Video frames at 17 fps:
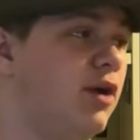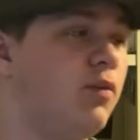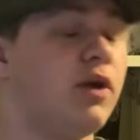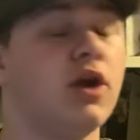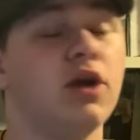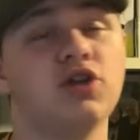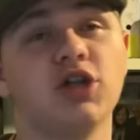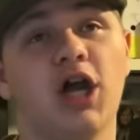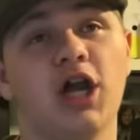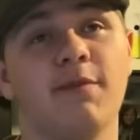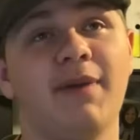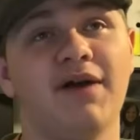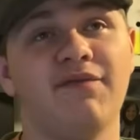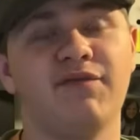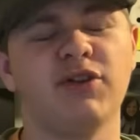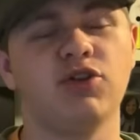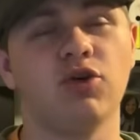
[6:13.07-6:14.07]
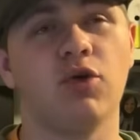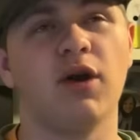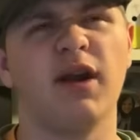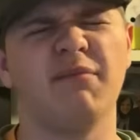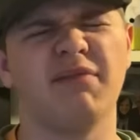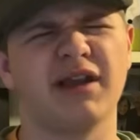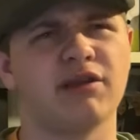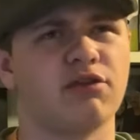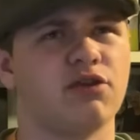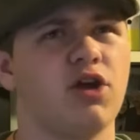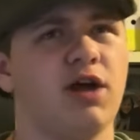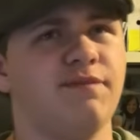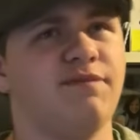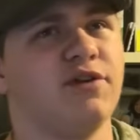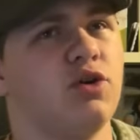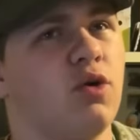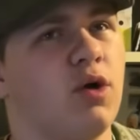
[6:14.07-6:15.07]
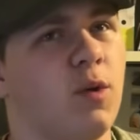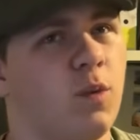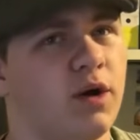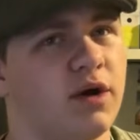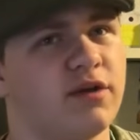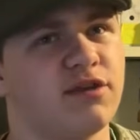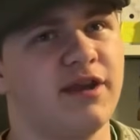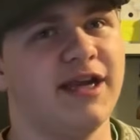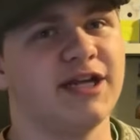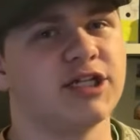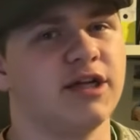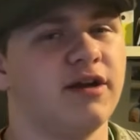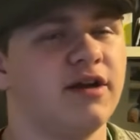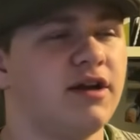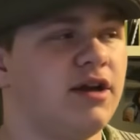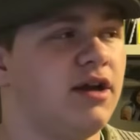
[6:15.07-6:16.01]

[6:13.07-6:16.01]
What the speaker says: We could talk about Fedora because it's called Fedora Workstation.